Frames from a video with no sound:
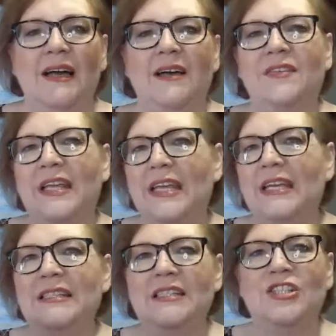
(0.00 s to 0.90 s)
of
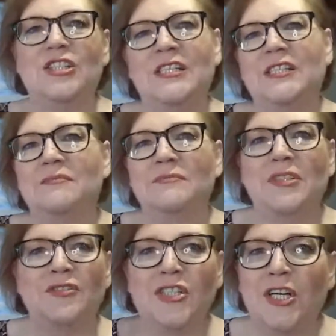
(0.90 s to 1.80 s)
kids just
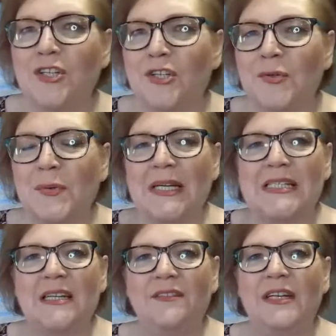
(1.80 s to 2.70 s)
you know sharing their
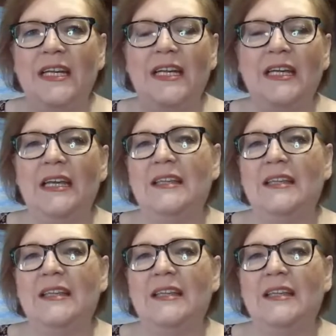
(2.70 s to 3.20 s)
creativity